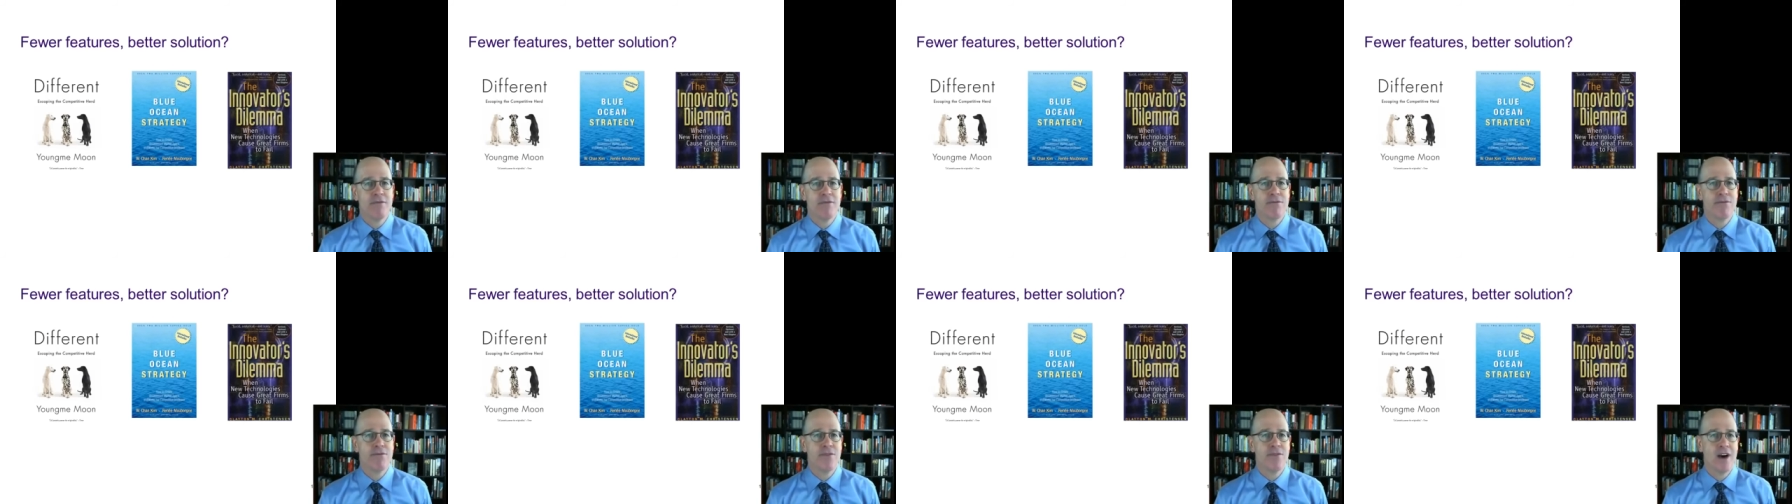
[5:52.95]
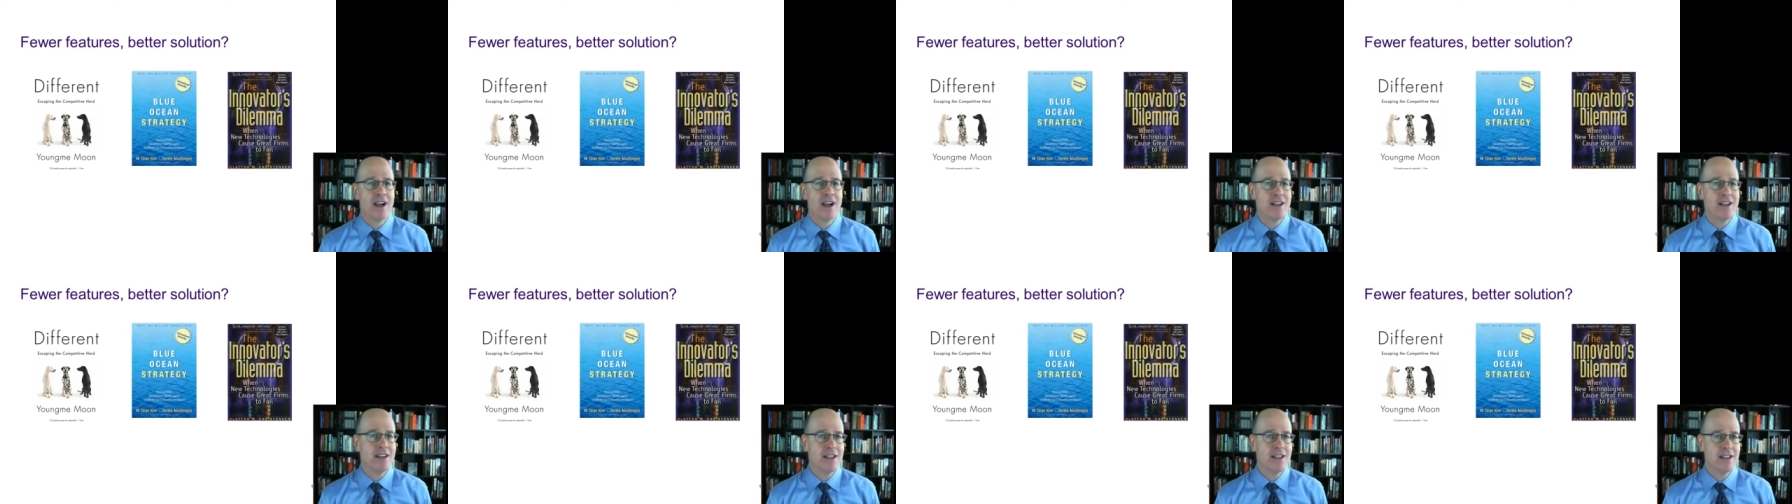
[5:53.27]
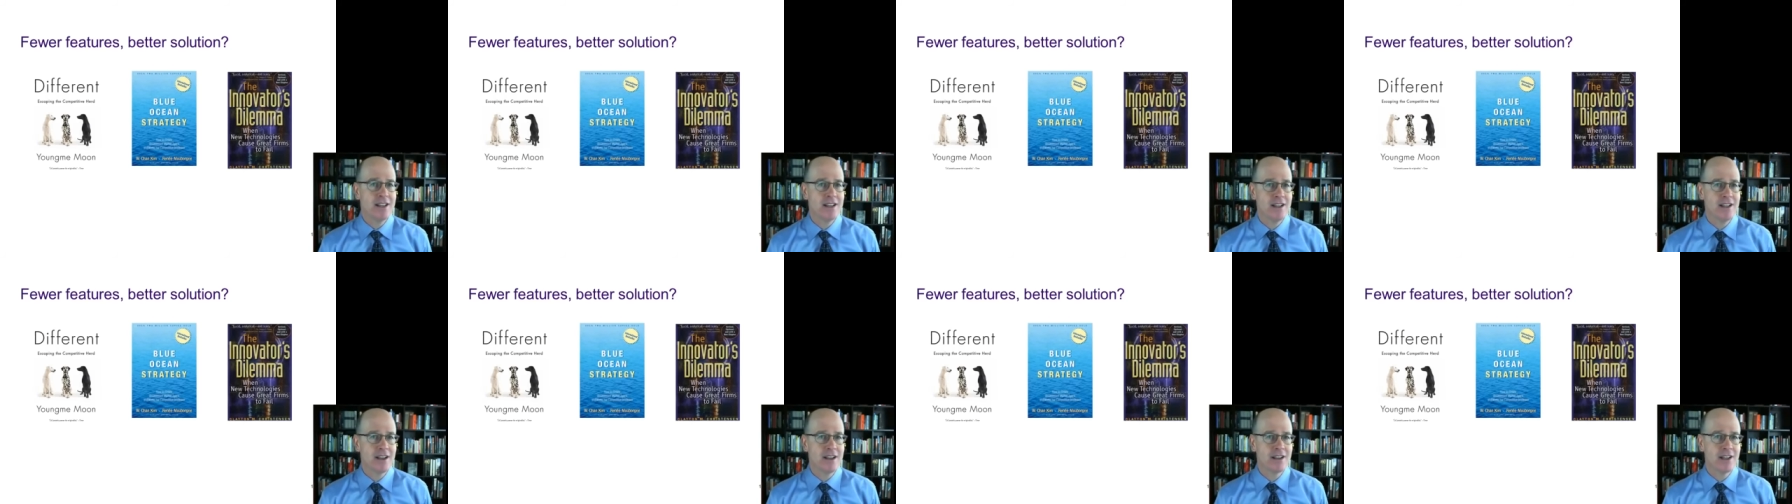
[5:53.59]

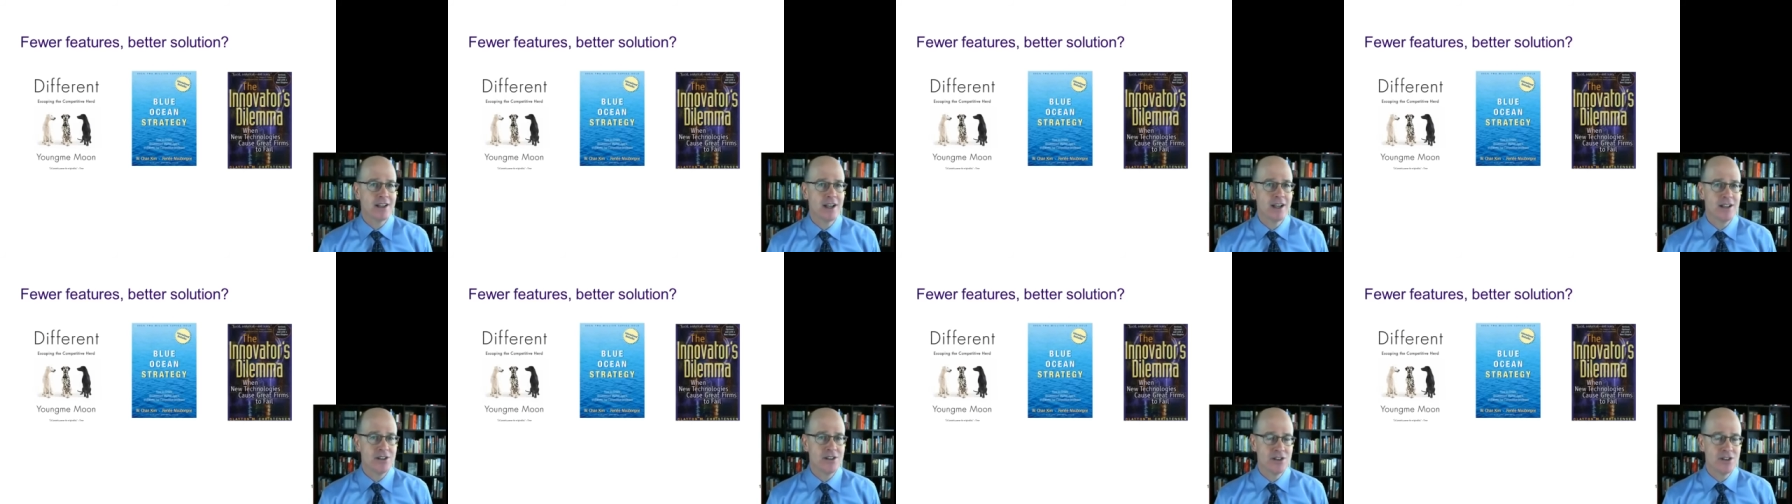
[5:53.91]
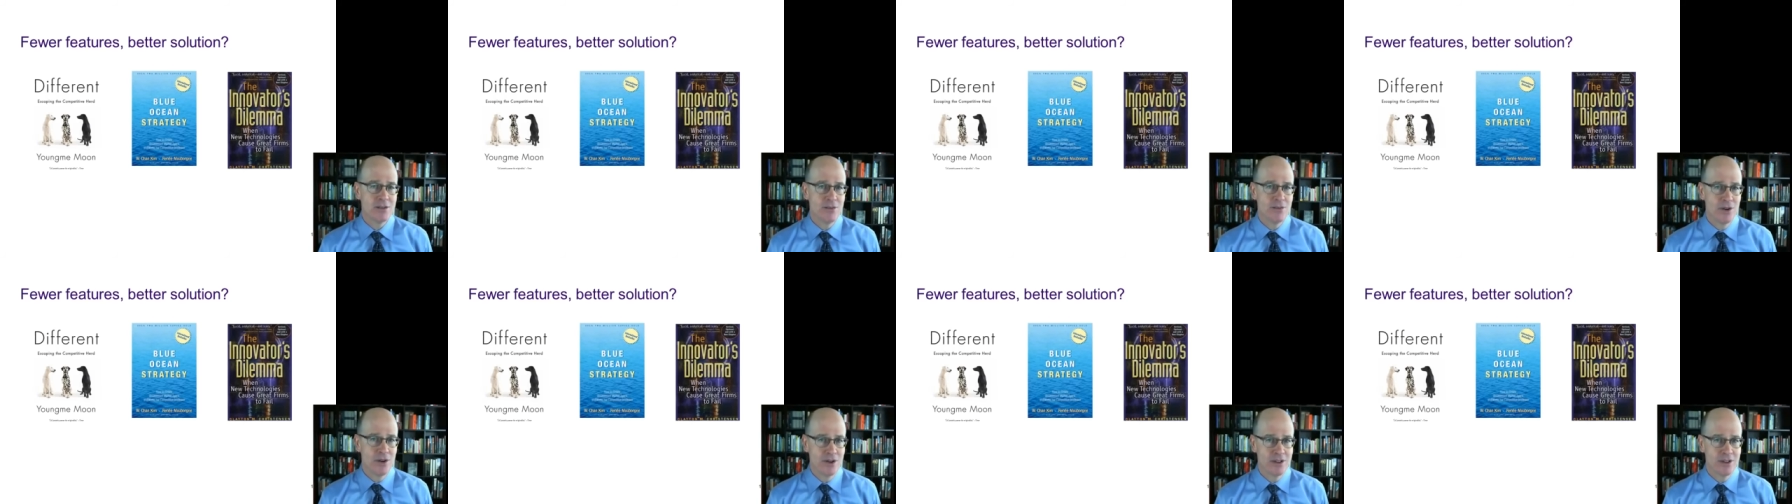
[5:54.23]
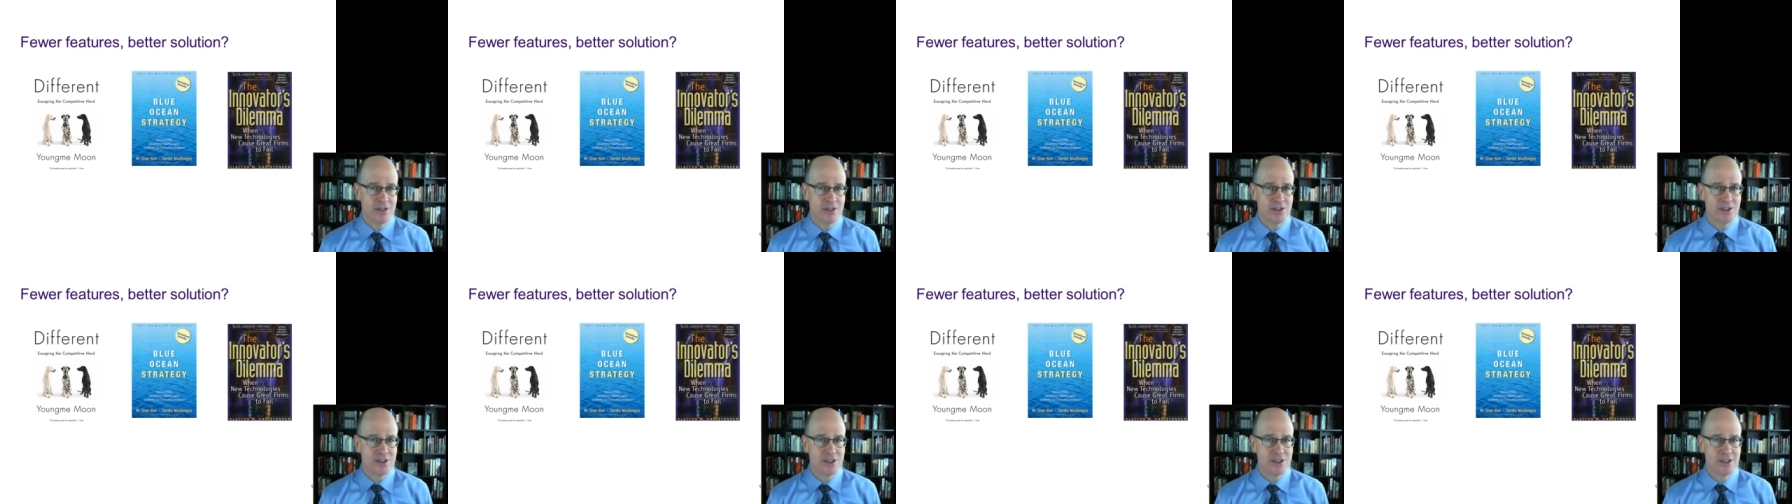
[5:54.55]
finding
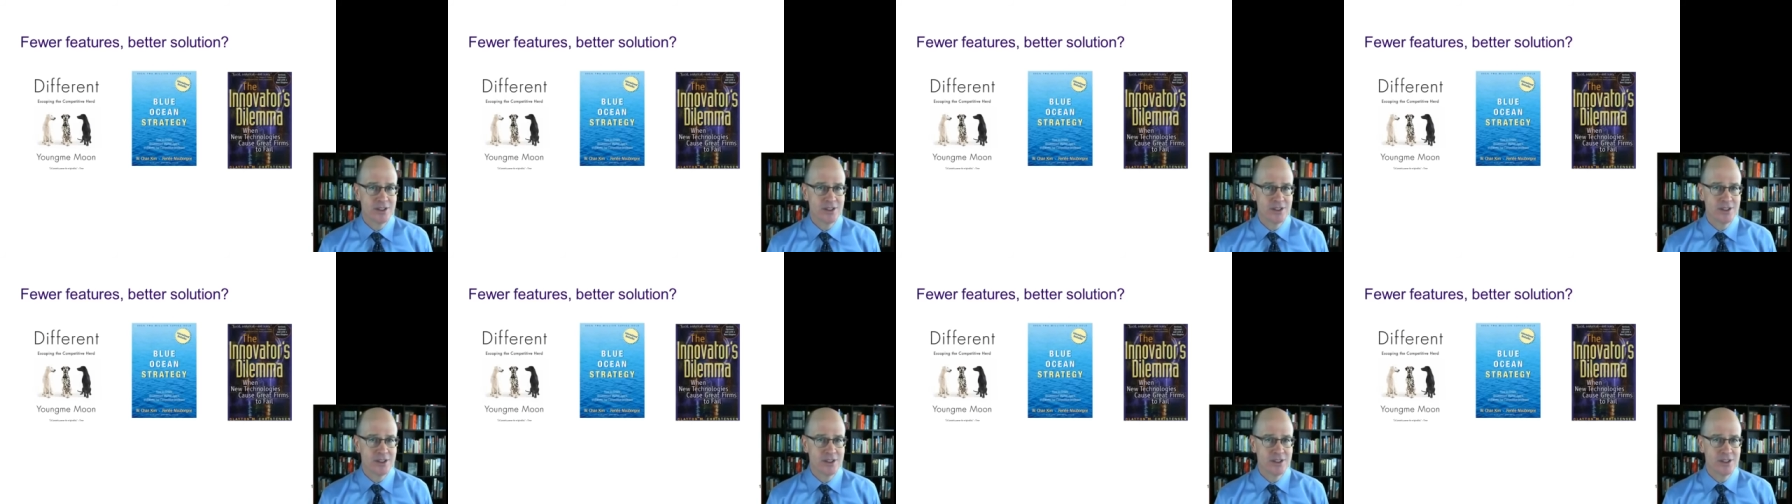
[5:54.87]
customers